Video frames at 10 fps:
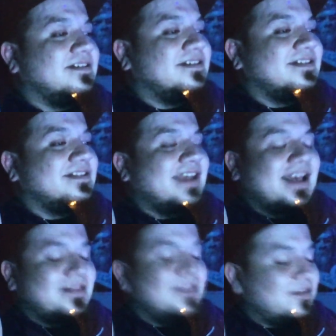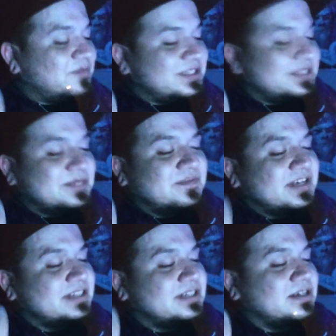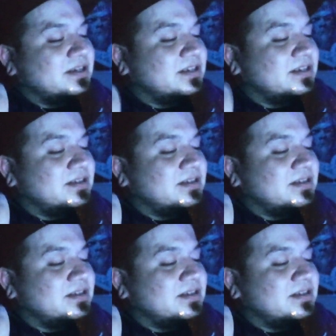Like, I love me some fucking tahini.